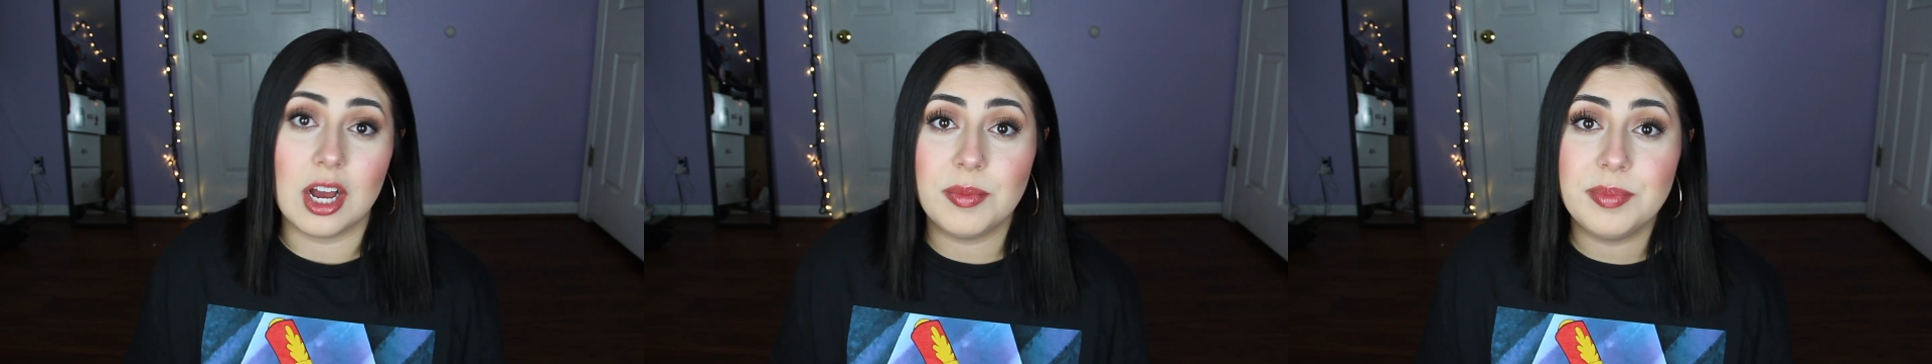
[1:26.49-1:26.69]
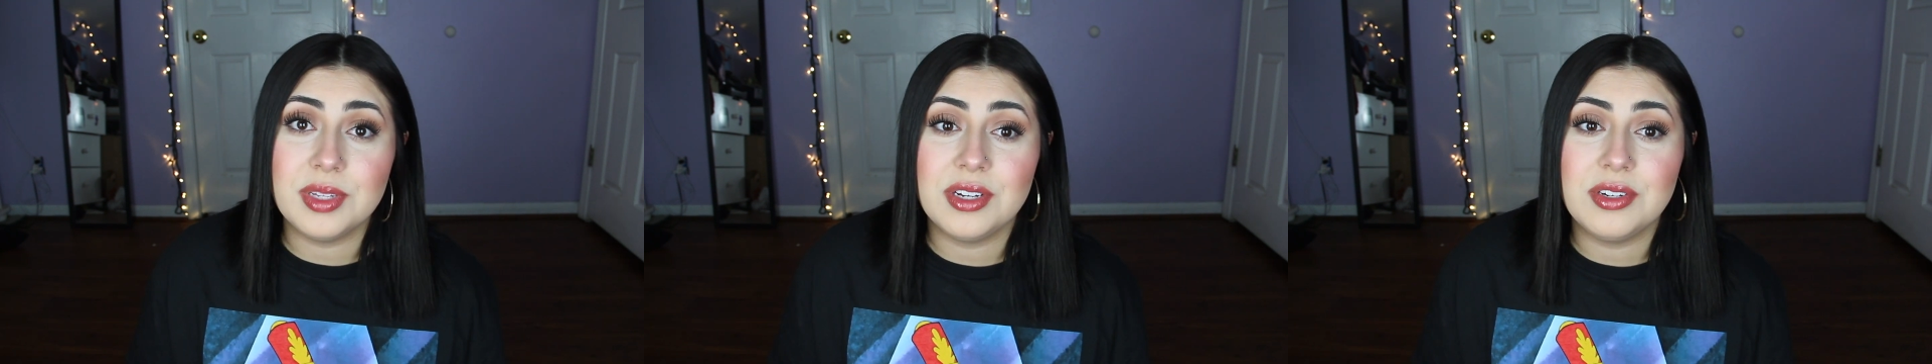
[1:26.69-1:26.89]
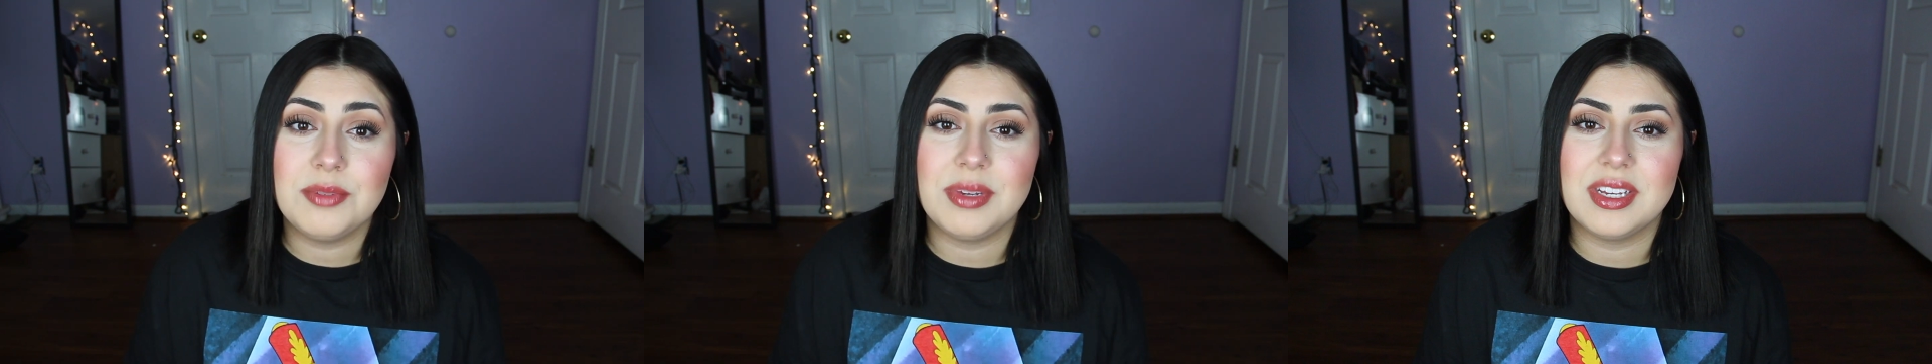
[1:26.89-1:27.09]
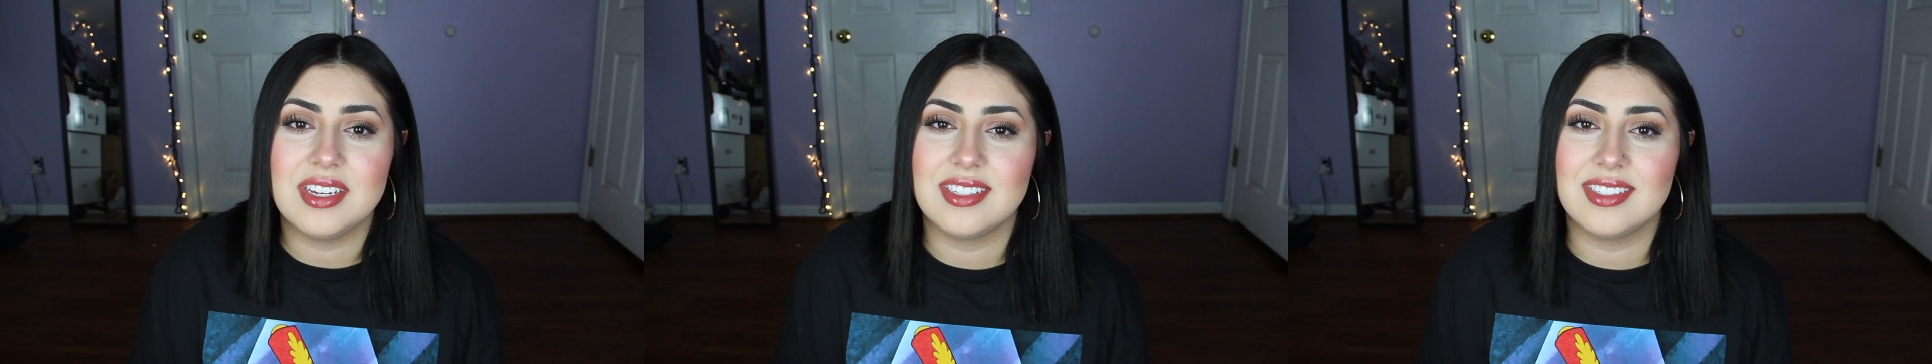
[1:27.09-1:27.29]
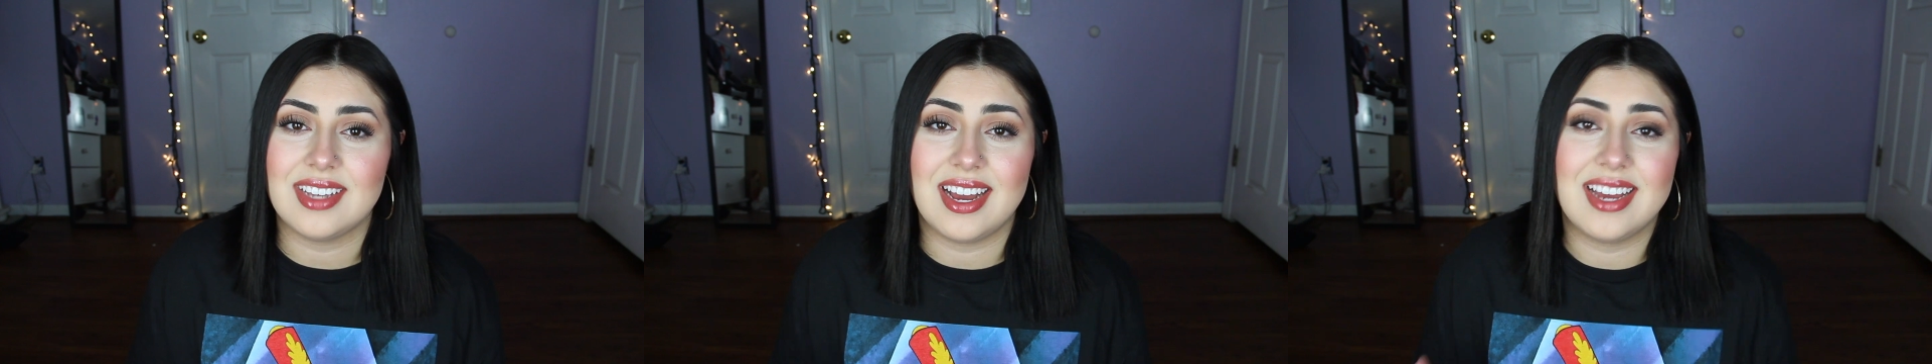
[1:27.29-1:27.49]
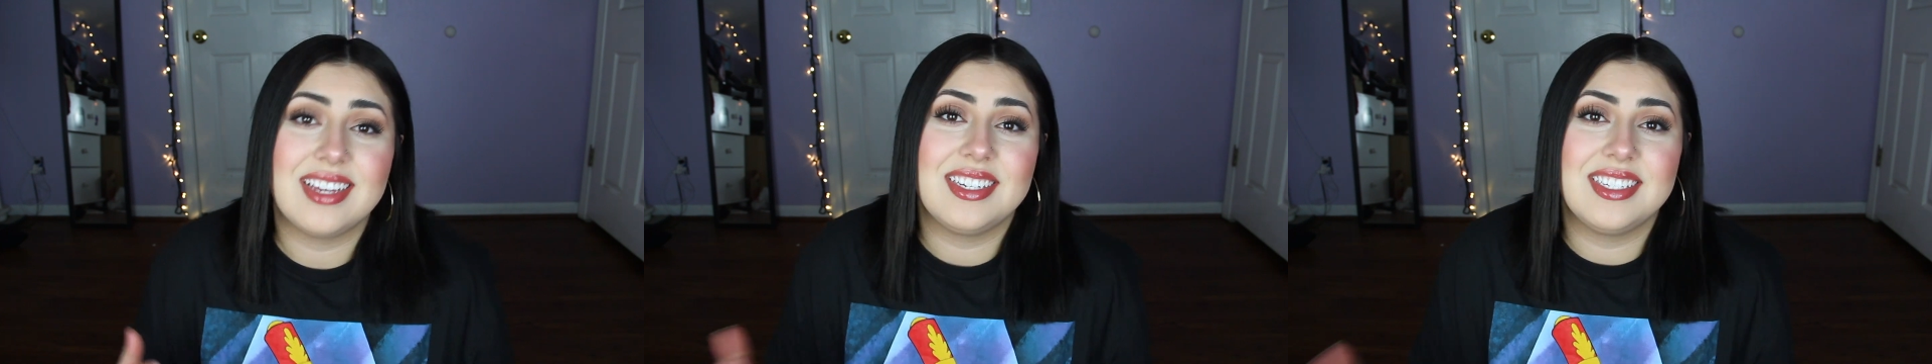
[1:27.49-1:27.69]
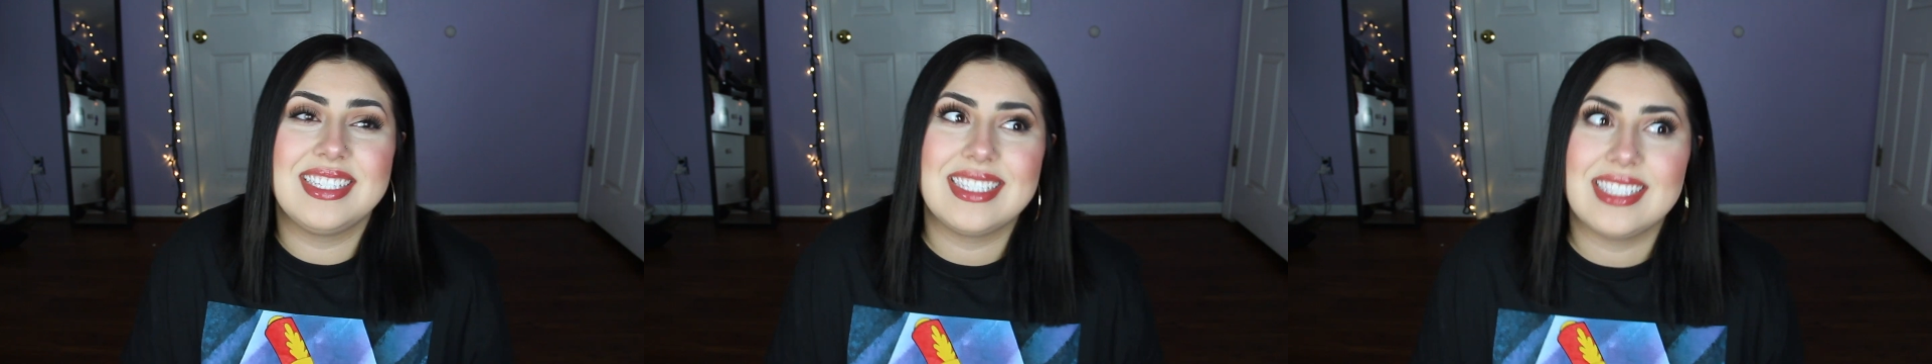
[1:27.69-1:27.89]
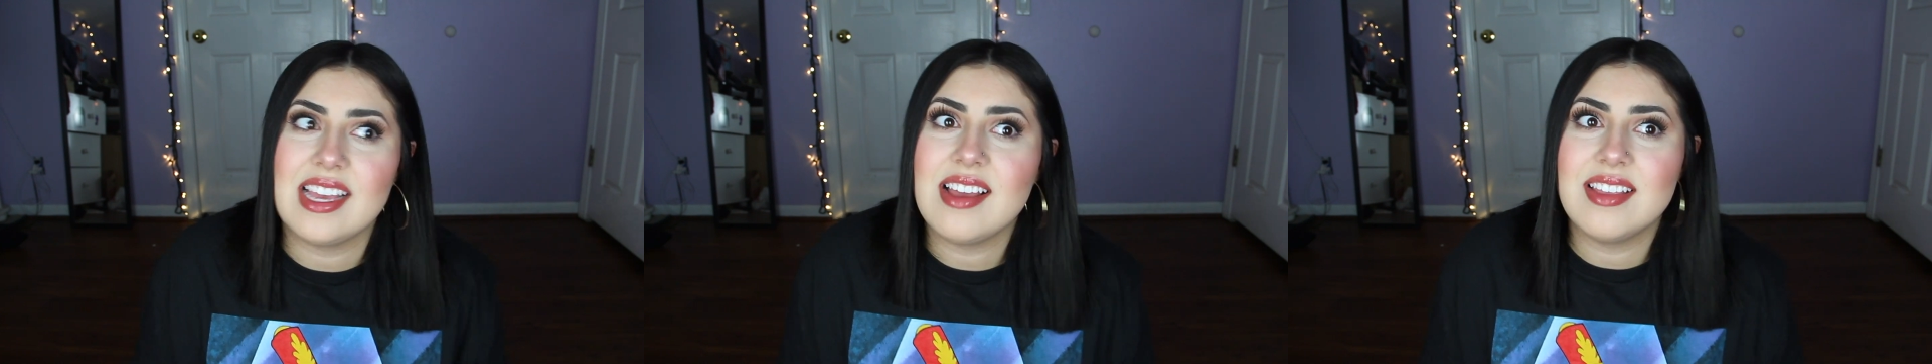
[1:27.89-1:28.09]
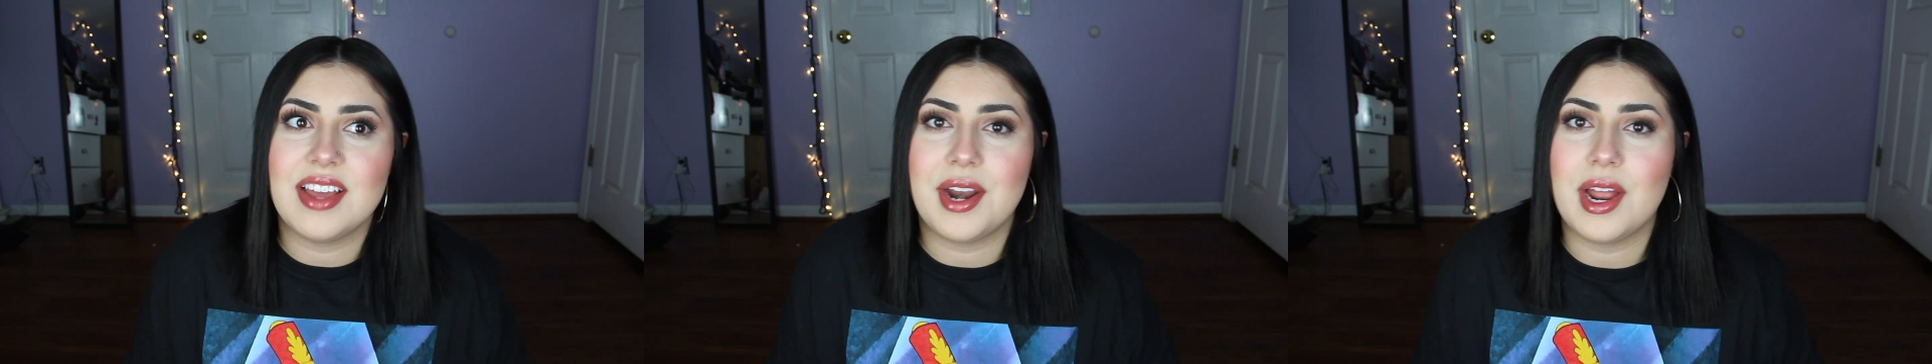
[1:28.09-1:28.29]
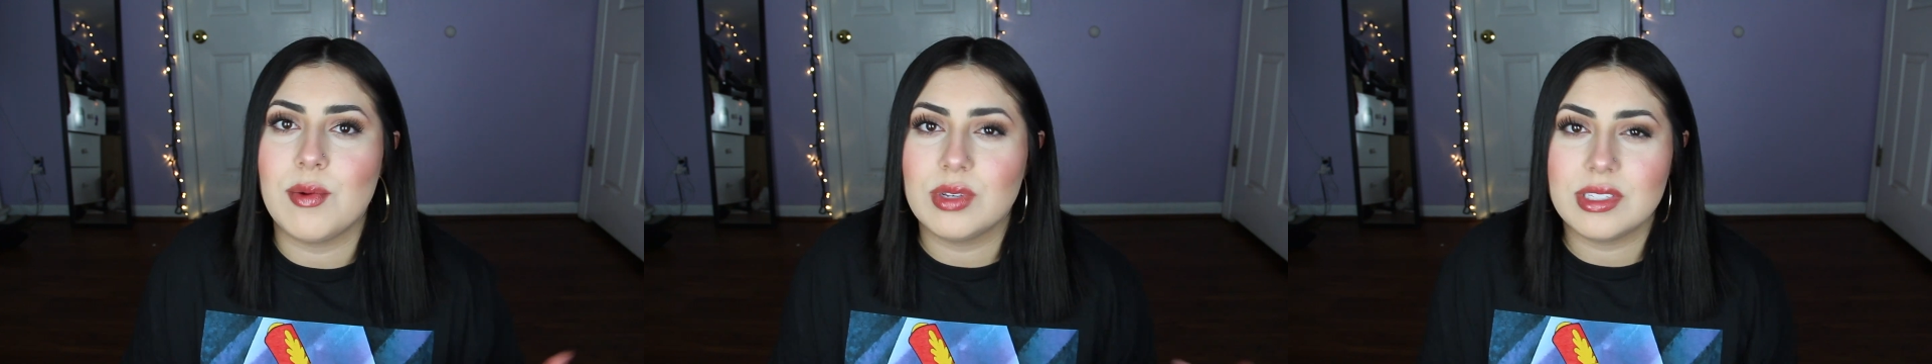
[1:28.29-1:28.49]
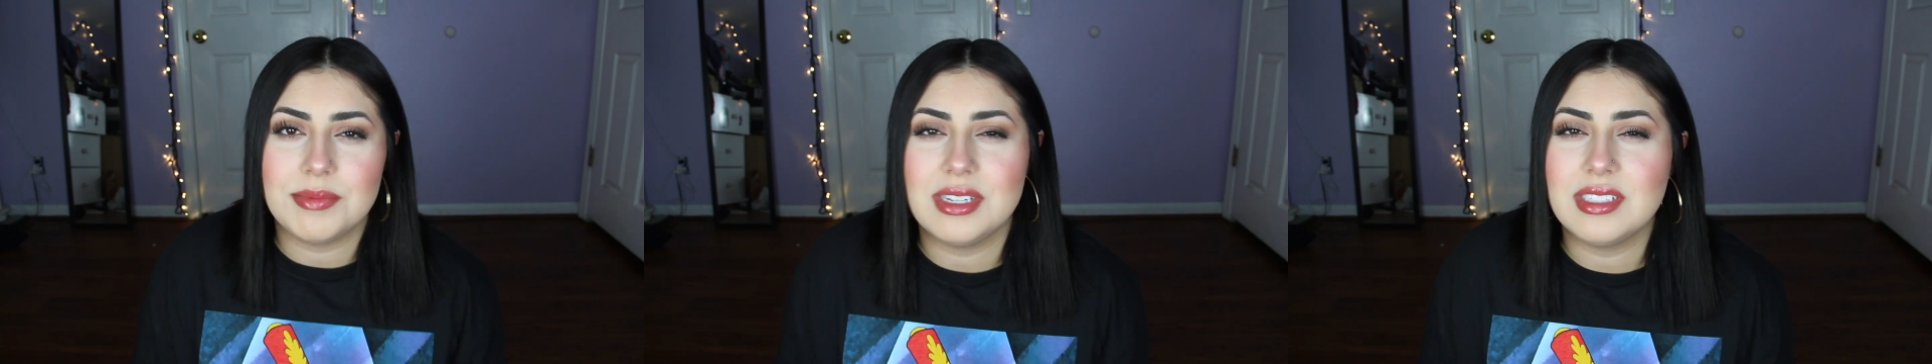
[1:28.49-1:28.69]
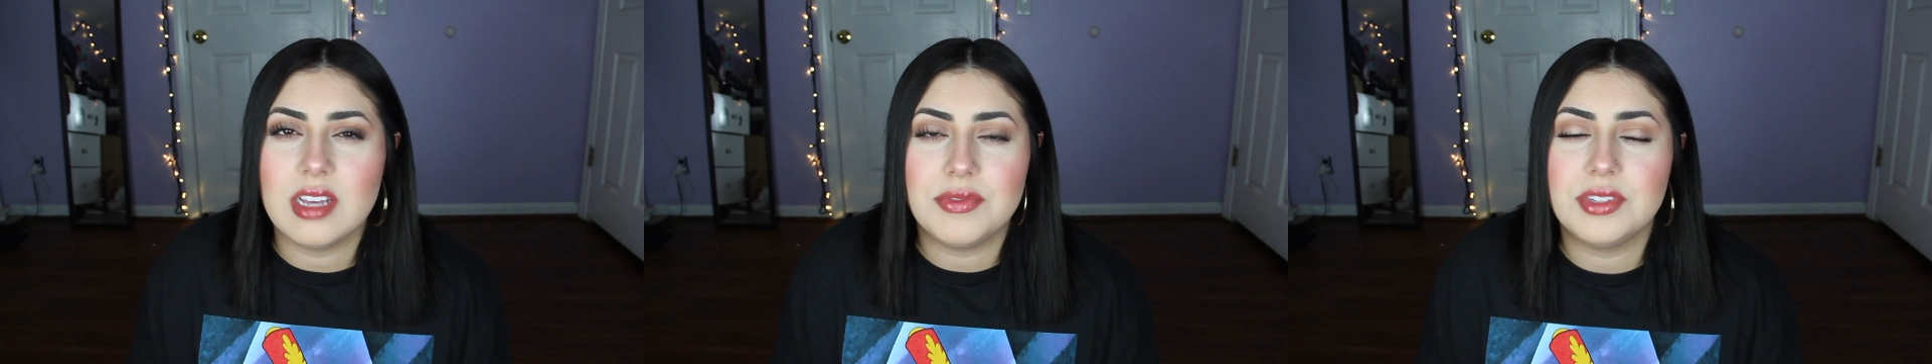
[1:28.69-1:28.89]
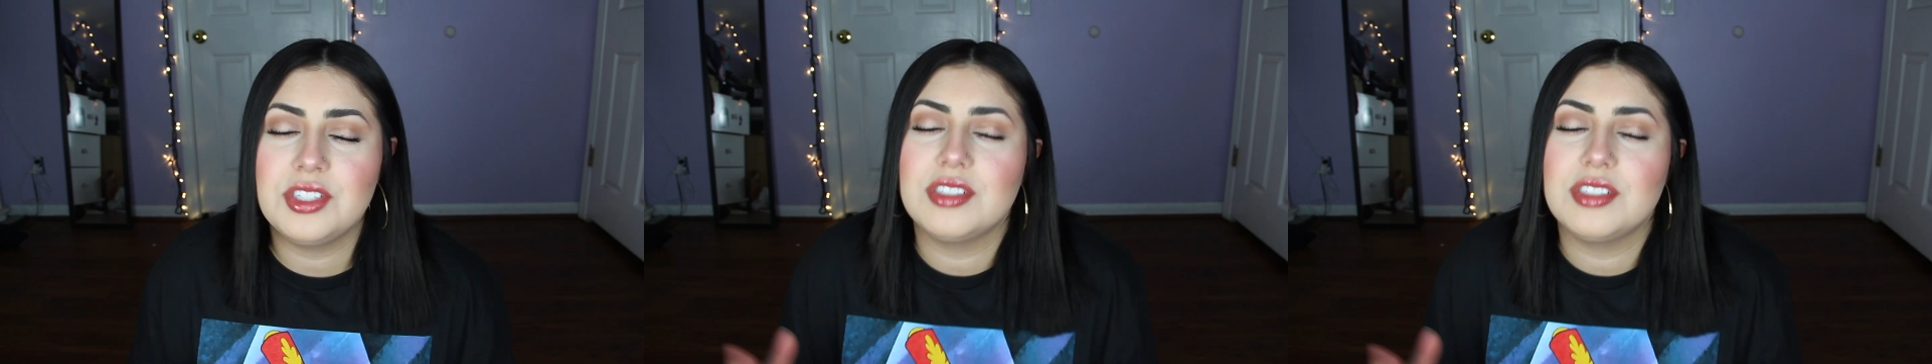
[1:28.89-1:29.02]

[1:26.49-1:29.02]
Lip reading: upload because I could see that I wasn't myself.